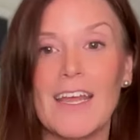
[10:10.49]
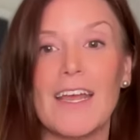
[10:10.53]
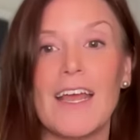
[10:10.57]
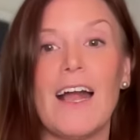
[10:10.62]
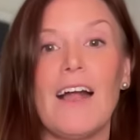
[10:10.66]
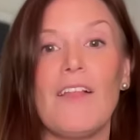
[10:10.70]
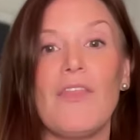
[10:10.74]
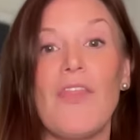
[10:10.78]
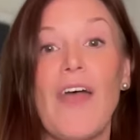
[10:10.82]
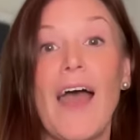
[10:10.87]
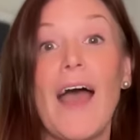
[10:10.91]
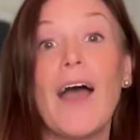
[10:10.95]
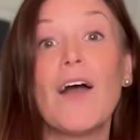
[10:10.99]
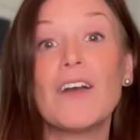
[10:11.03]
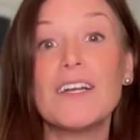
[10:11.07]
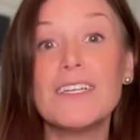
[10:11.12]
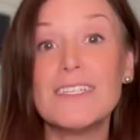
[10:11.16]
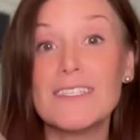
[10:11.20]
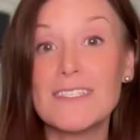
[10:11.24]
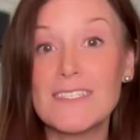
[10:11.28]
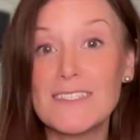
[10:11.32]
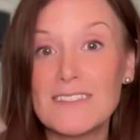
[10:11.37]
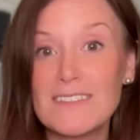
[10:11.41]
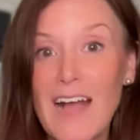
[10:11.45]
And that
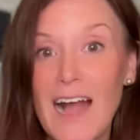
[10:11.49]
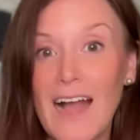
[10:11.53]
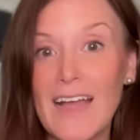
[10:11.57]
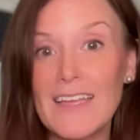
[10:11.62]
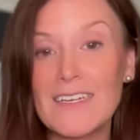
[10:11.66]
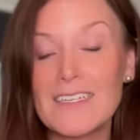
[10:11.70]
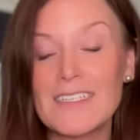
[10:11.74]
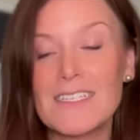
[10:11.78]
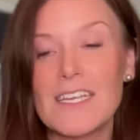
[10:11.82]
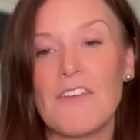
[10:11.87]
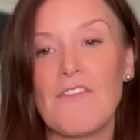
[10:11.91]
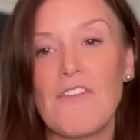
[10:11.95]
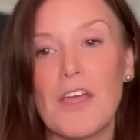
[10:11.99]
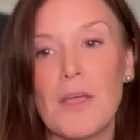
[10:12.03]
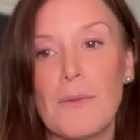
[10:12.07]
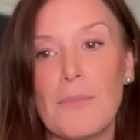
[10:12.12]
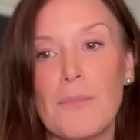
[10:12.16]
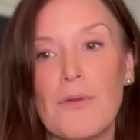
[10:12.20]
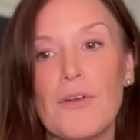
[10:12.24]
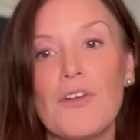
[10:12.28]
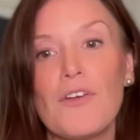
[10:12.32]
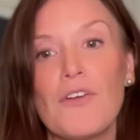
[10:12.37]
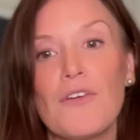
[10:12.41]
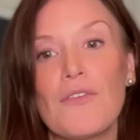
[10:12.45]
is scientific
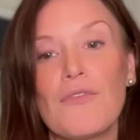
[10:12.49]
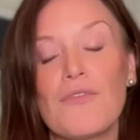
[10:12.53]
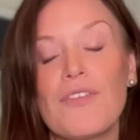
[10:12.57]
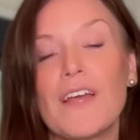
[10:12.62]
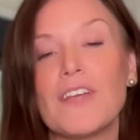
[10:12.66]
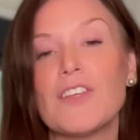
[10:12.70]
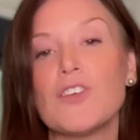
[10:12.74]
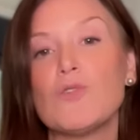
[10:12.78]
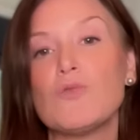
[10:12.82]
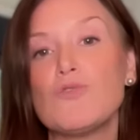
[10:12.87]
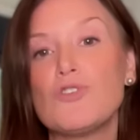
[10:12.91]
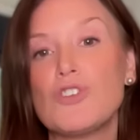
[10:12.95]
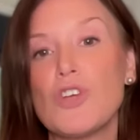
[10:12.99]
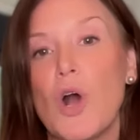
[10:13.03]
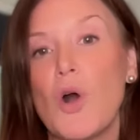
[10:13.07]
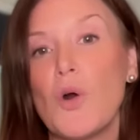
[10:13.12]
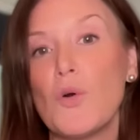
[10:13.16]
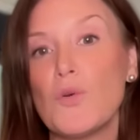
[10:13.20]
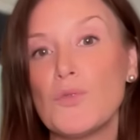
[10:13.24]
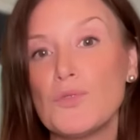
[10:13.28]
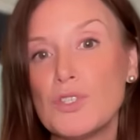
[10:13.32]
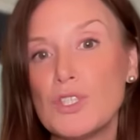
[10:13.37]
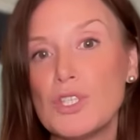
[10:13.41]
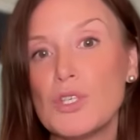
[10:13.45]
proof that you
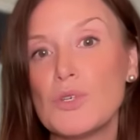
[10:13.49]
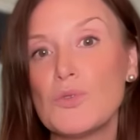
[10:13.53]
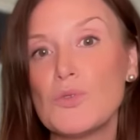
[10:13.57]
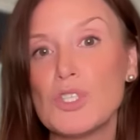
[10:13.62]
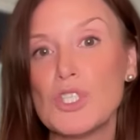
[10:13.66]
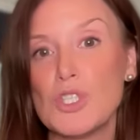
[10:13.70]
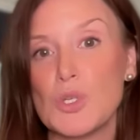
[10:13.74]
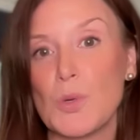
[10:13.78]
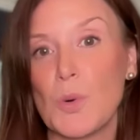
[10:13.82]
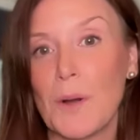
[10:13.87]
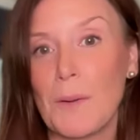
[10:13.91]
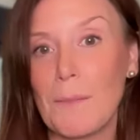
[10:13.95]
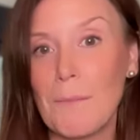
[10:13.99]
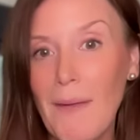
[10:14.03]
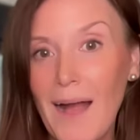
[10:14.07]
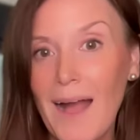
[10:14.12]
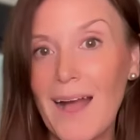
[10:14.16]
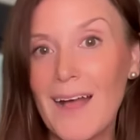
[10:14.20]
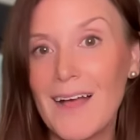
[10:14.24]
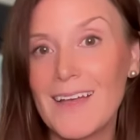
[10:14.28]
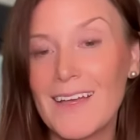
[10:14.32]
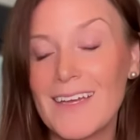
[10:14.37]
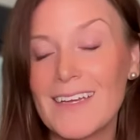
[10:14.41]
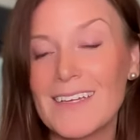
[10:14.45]
don't use your
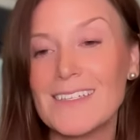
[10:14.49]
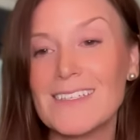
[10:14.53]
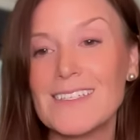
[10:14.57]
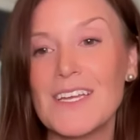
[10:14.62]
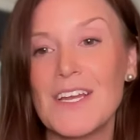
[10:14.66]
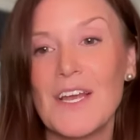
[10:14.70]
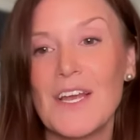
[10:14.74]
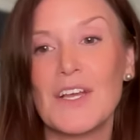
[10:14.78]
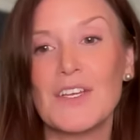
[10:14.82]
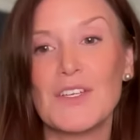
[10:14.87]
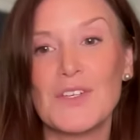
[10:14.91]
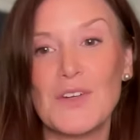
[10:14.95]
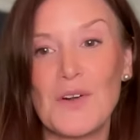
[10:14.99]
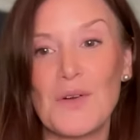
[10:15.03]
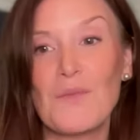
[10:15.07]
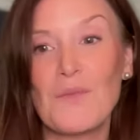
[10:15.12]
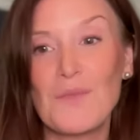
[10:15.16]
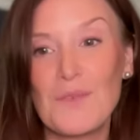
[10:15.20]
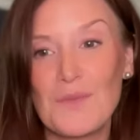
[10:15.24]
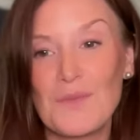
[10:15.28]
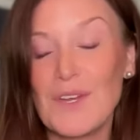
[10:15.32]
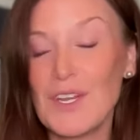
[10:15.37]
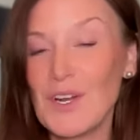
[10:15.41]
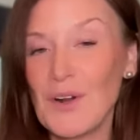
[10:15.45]
mind.
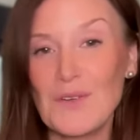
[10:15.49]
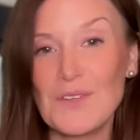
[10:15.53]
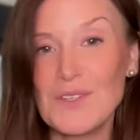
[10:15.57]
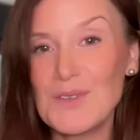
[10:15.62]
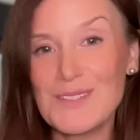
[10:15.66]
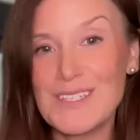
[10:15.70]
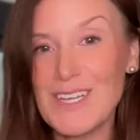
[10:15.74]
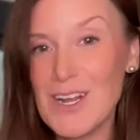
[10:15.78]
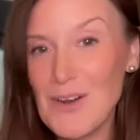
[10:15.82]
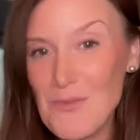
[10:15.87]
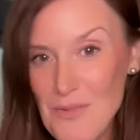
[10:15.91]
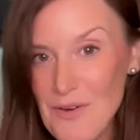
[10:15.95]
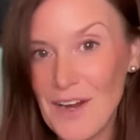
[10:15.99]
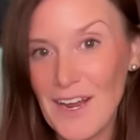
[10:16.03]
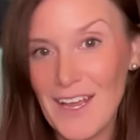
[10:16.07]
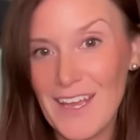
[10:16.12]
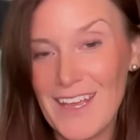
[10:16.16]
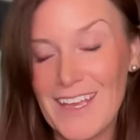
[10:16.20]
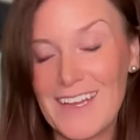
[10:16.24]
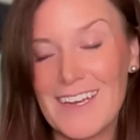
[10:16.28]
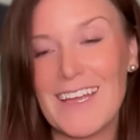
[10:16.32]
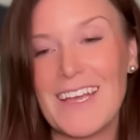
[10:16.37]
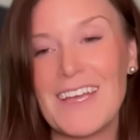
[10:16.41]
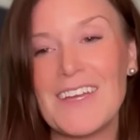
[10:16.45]
We don't use our
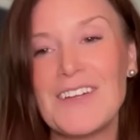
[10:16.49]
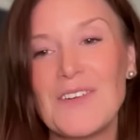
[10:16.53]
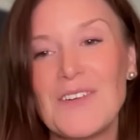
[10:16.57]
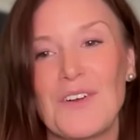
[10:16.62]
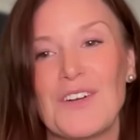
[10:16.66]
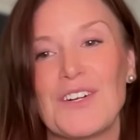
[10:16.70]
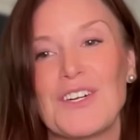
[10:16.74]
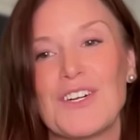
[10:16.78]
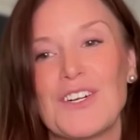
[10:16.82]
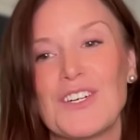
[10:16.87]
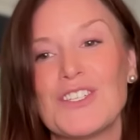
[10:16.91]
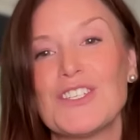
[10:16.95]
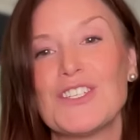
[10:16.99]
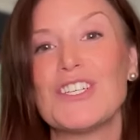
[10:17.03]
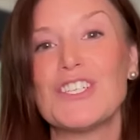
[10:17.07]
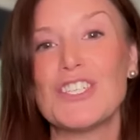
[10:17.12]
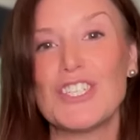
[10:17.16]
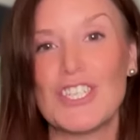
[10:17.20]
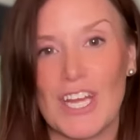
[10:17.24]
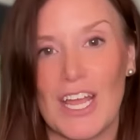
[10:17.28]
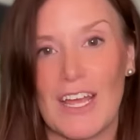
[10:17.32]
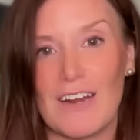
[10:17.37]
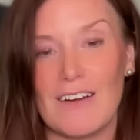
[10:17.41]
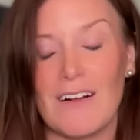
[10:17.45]
brain in order to
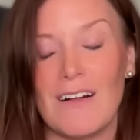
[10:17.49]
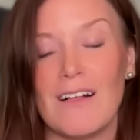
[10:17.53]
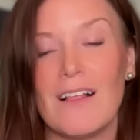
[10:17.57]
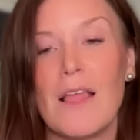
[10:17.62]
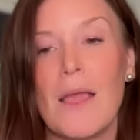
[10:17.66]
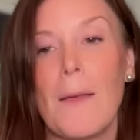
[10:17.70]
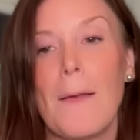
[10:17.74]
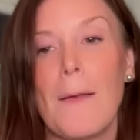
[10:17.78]
channel.